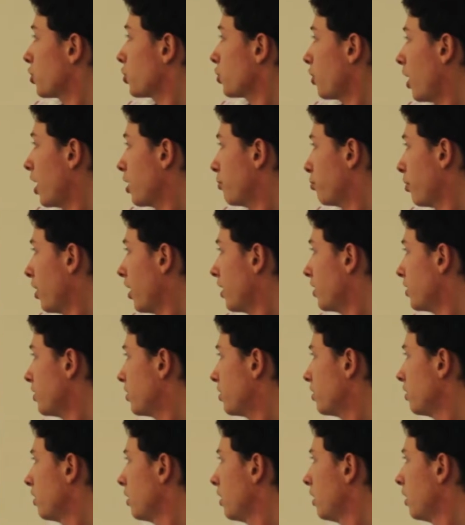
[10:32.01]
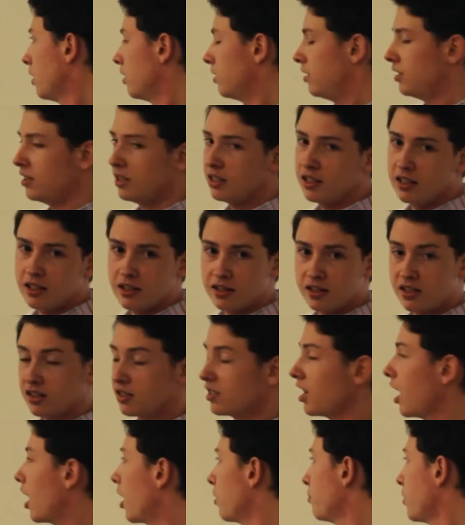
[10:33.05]
strike price, T is the
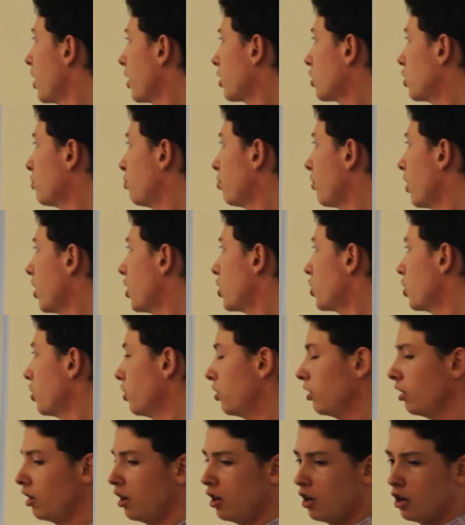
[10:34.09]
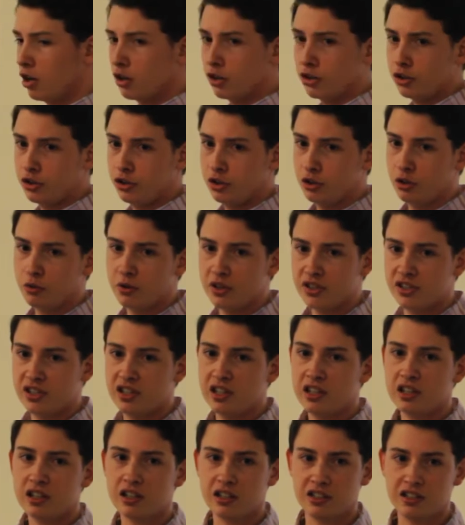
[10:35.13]
time to expiration, Q is
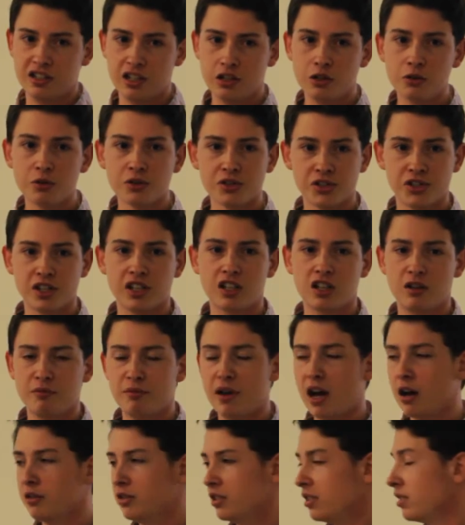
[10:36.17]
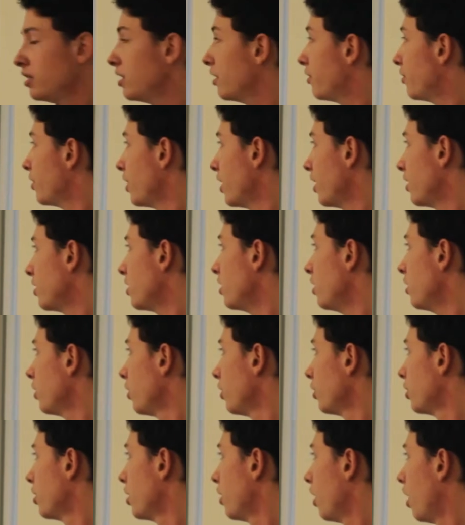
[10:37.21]
the continuously compounded dividend
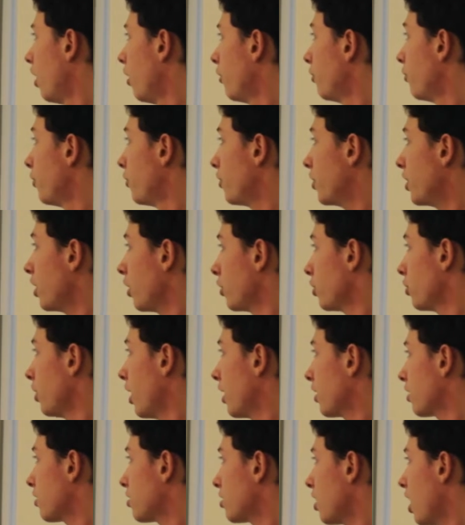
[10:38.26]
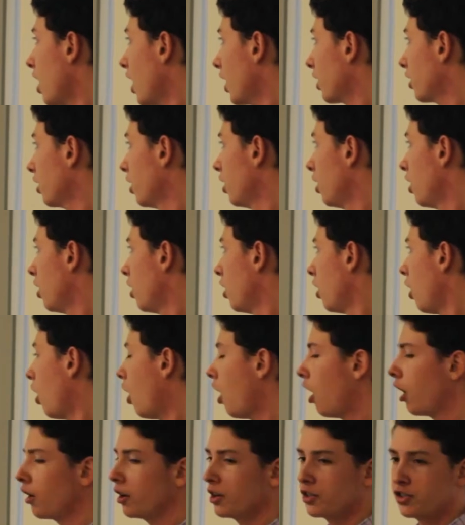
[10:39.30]
yield of the underlying stock,
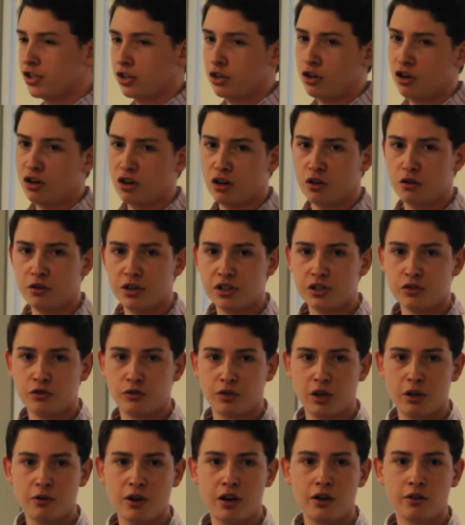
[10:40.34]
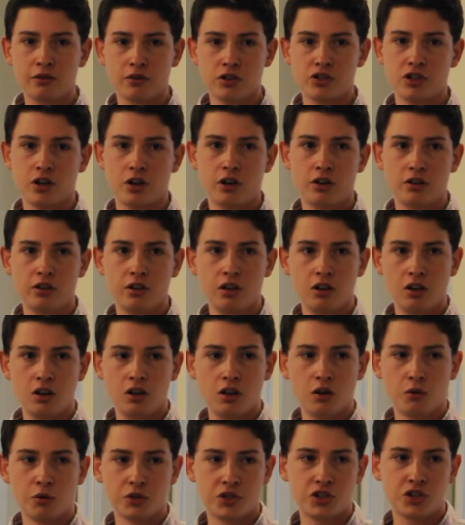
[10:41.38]
R is the current risk-free rate of return,
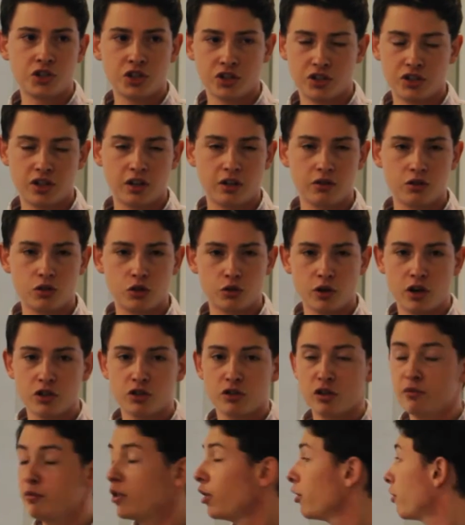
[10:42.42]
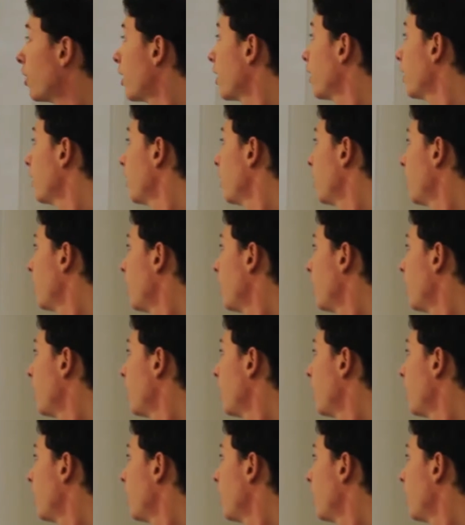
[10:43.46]
which is just the treasury bill rate,